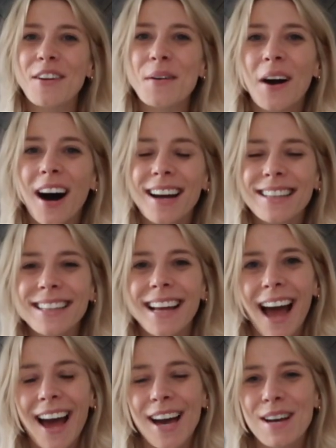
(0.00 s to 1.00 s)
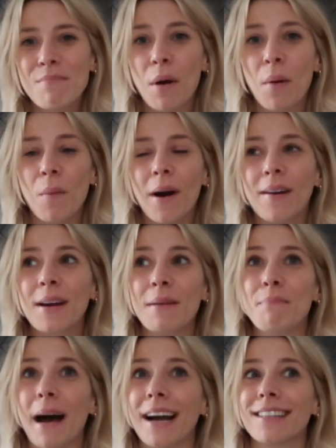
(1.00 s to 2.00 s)
everyone,
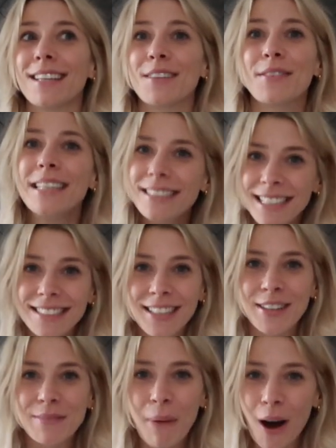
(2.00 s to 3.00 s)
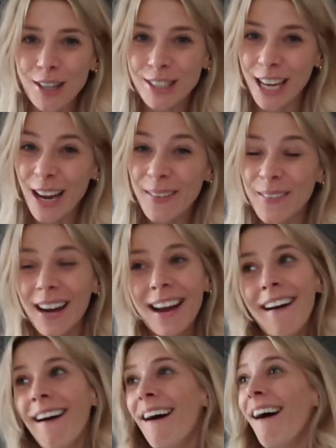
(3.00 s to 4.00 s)
welcome back to the Reset series part 2.
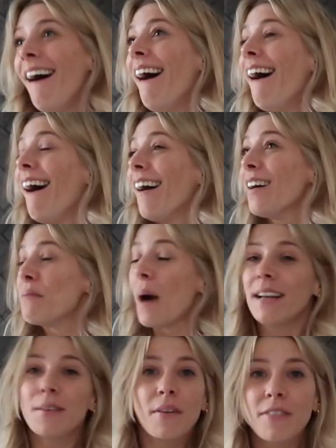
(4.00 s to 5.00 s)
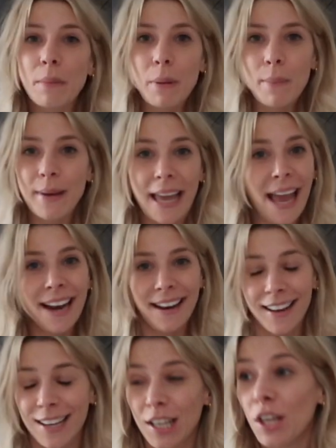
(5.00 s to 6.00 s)
Where do I flipping
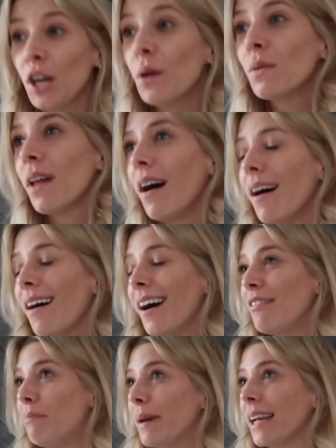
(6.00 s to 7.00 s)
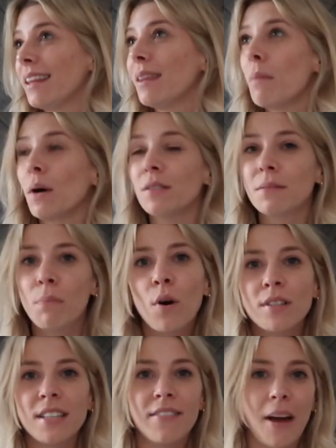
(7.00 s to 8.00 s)
begin? You lot have been the most
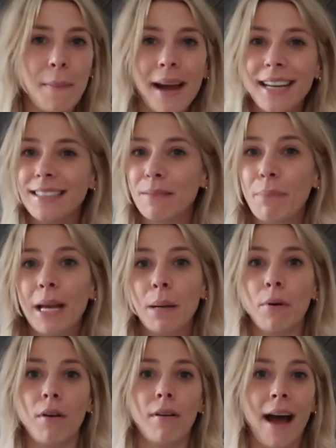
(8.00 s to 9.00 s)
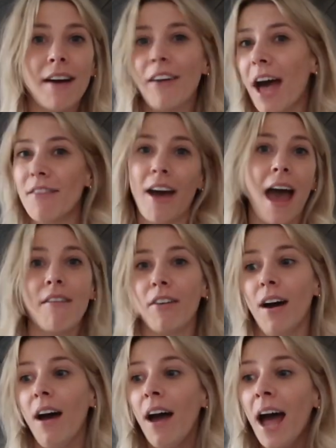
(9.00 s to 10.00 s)
supportive, amazing people ever,
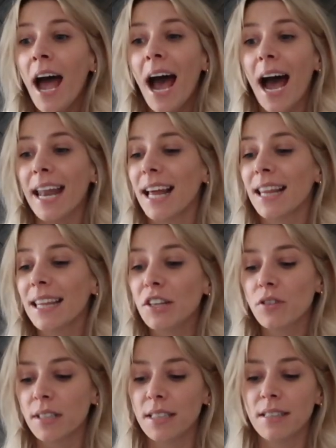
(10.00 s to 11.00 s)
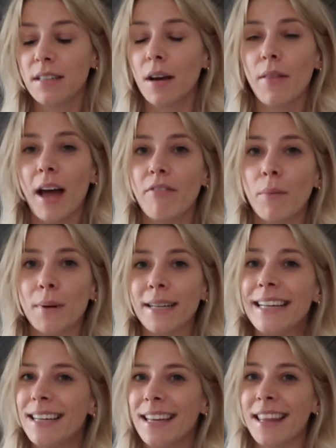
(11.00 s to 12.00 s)
and I literally didn't know that everybody
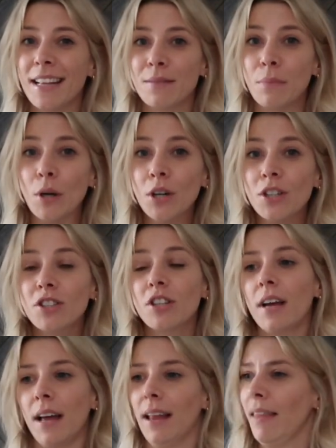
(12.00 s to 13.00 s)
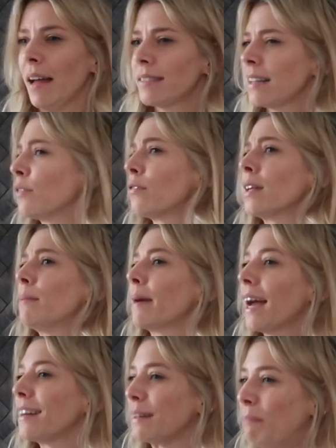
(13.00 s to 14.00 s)
needed it this much. That sounds really
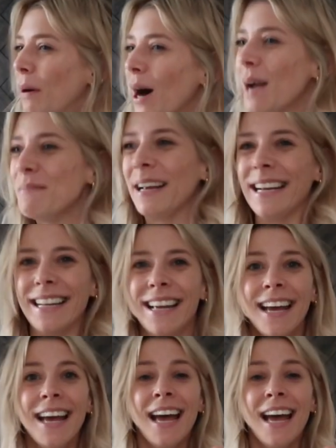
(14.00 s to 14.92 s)
big-headed, but I mean,